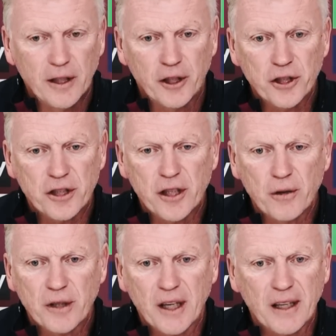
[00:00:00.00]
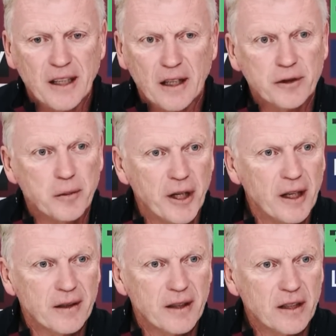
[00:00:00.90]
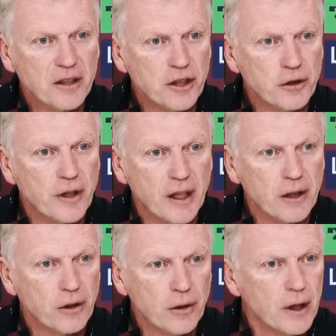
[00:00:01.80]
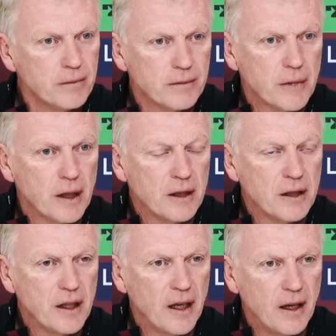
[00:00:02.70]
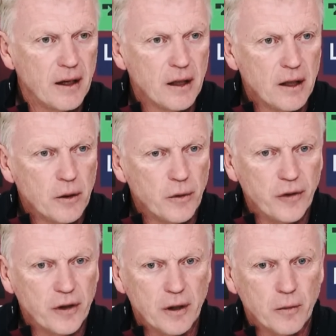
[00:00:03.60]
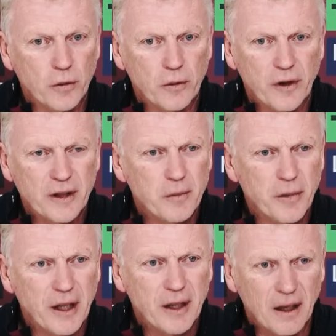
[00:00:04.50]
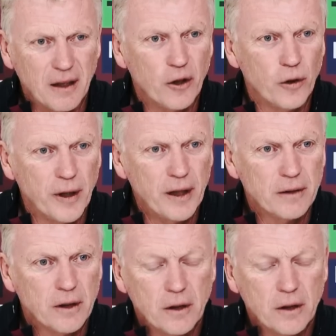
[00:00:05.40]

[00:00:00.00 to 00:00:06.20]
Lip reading: And just now and again, you have to break things to try and grow it. And we feel at the moment we've had to break it a little bit.